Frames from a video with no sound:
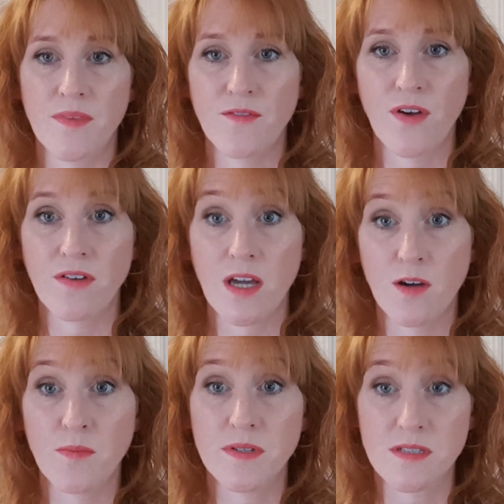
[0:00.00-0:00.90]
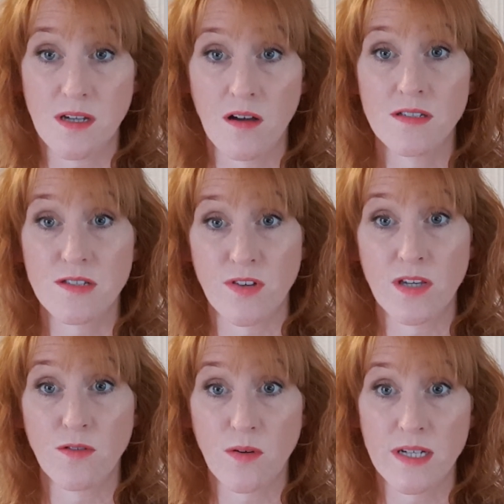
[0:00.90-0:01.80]
very open to answering
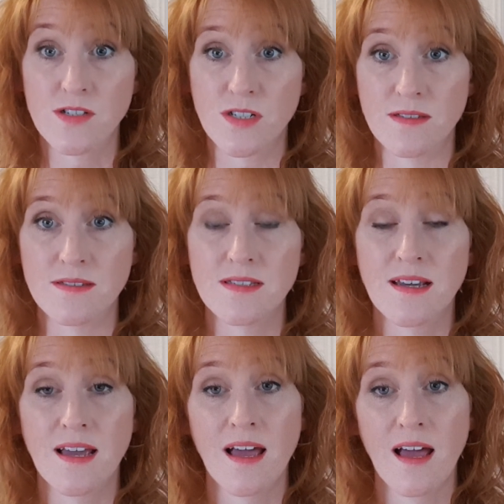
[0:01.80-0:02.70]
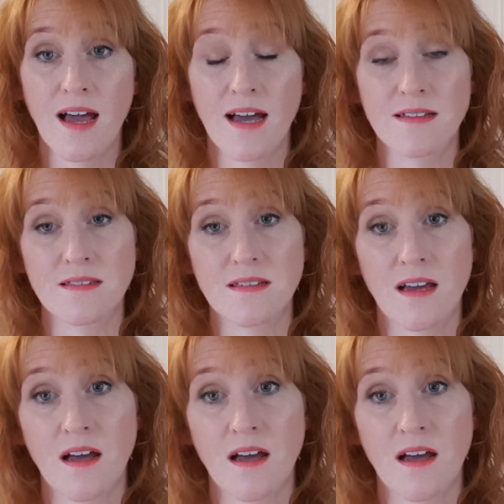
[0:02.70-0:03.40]
your questions. And